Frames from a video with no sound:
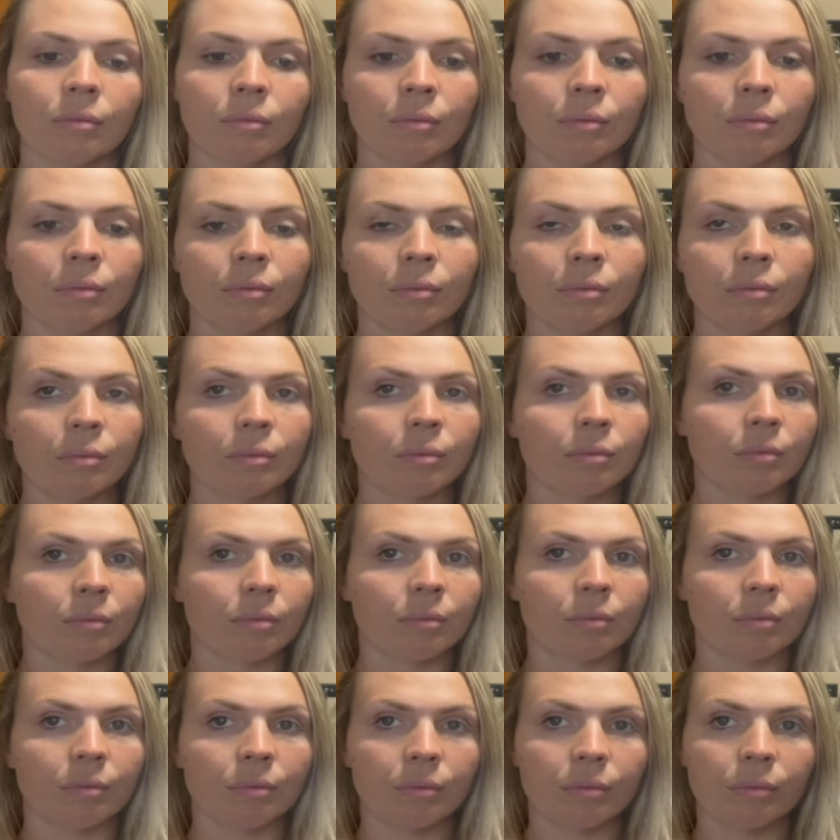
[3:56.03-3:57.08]

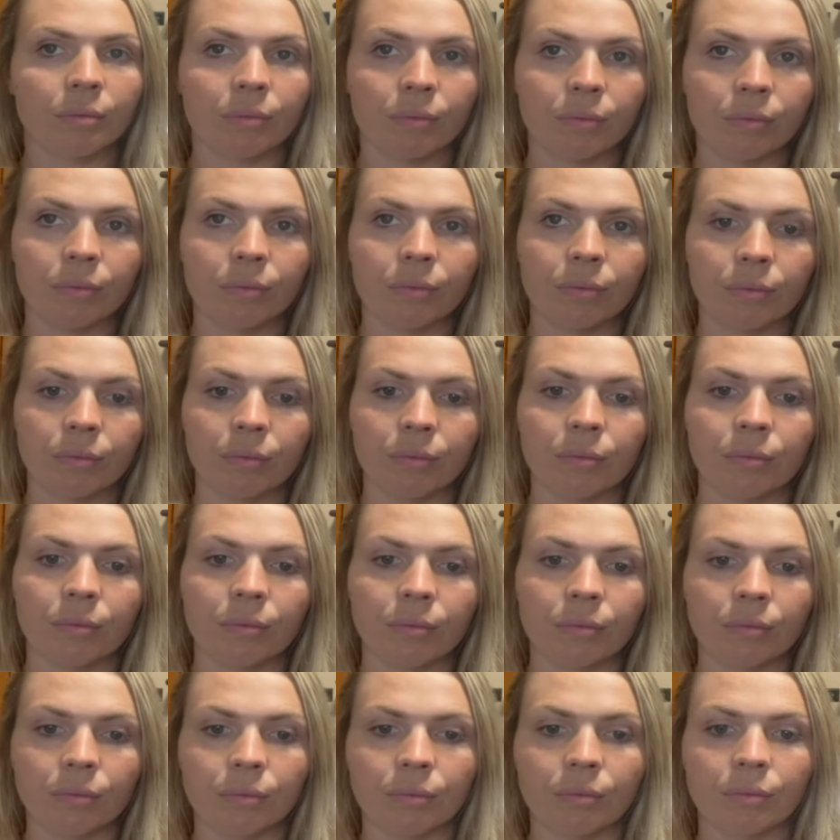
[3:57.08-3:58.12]

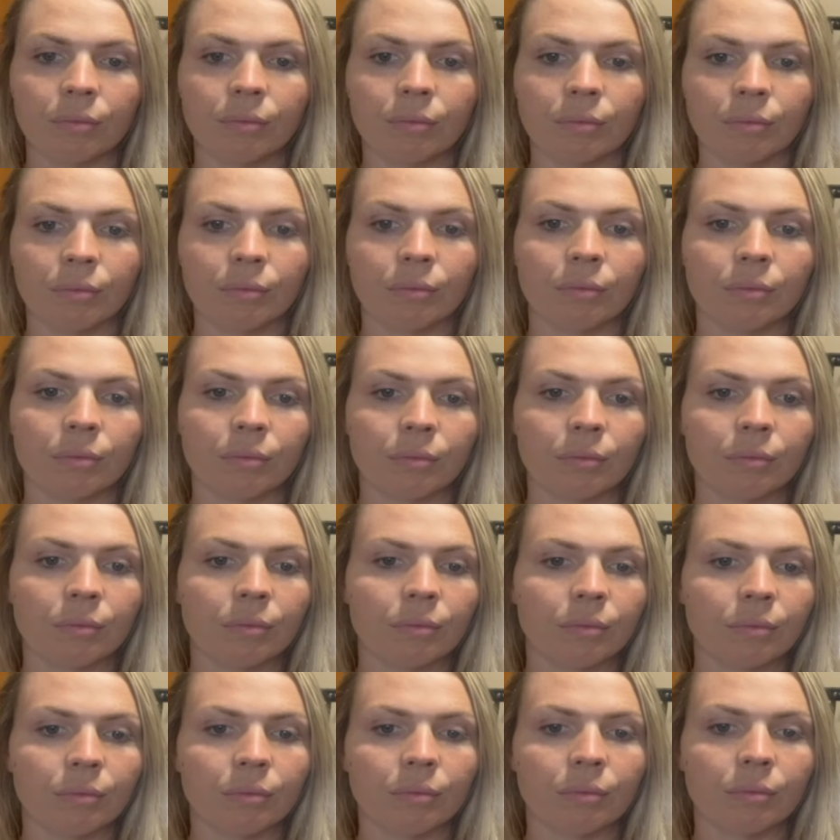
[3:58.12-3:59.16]

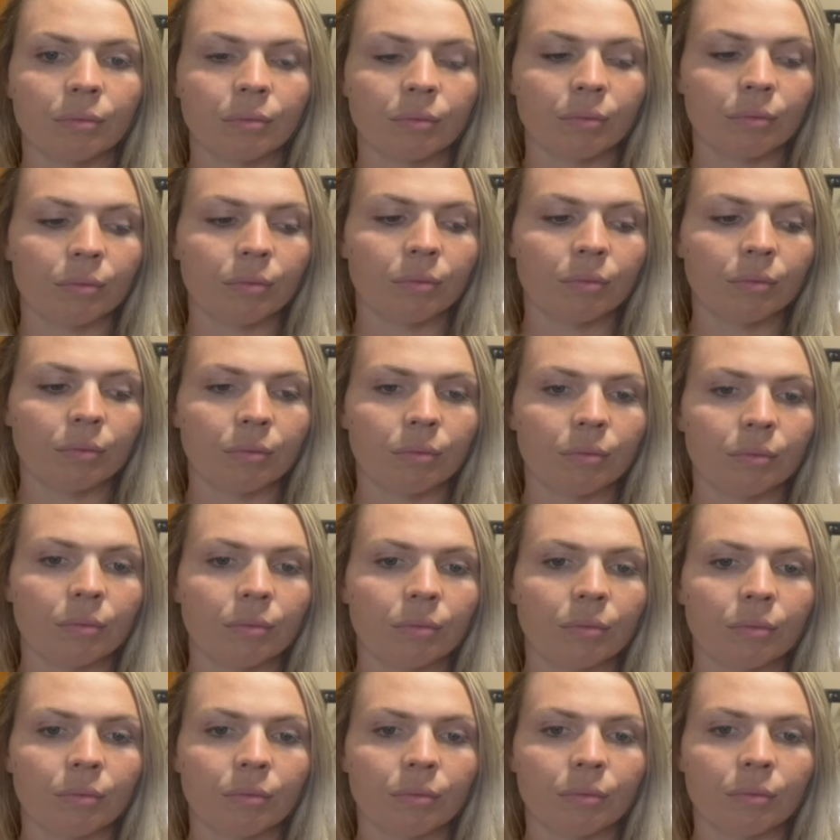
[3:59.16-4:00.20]

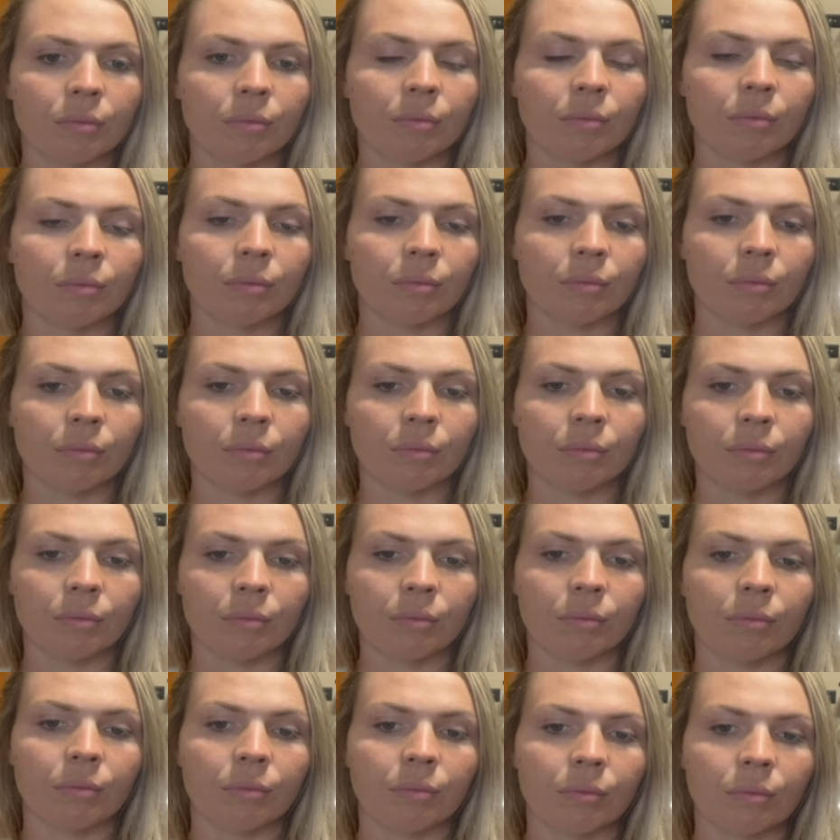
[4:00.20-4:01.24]

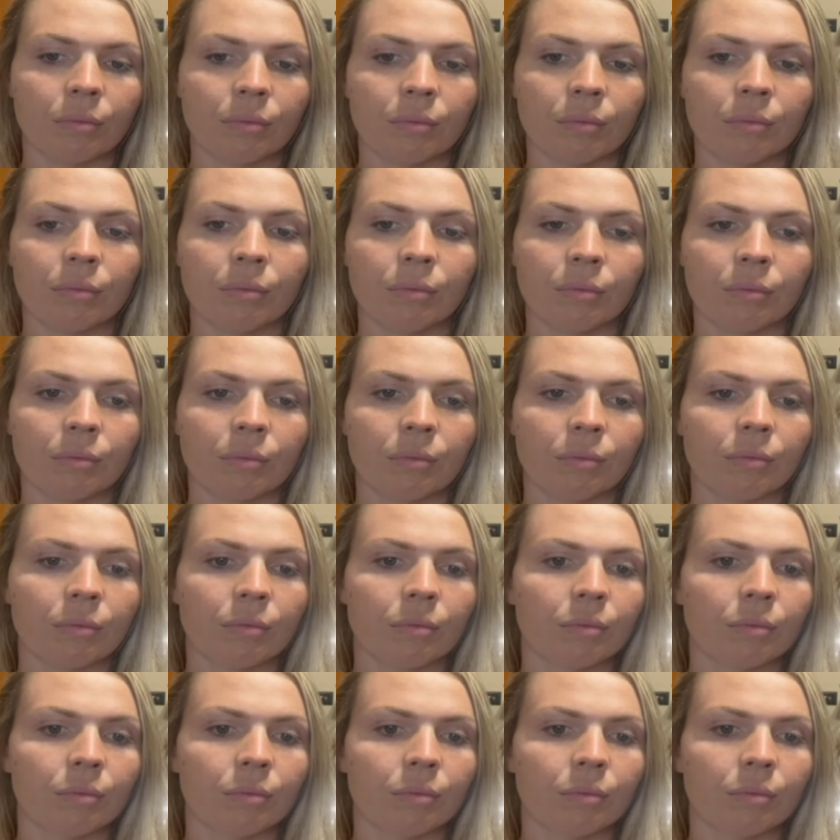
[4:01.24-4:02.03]
No words are spoken by the person on screen.